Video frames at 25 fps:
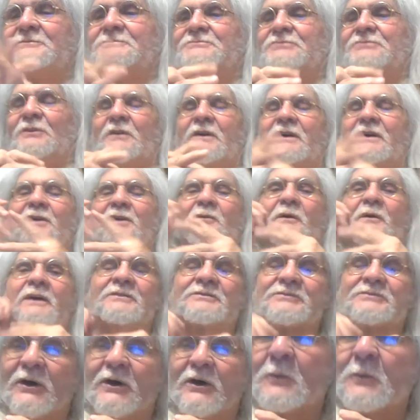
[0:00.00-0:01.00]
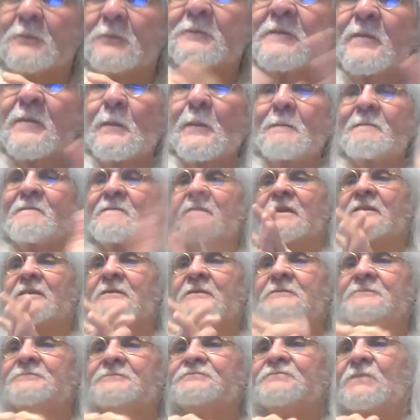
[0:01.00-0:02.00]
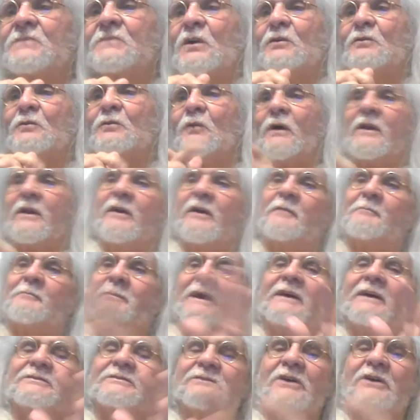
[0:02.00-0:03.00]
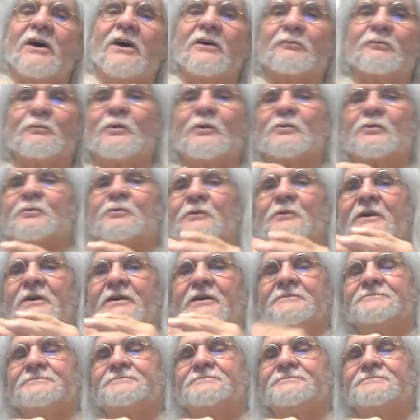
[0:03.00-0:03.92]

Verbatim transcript: So anyway, so while everybody's on real quick,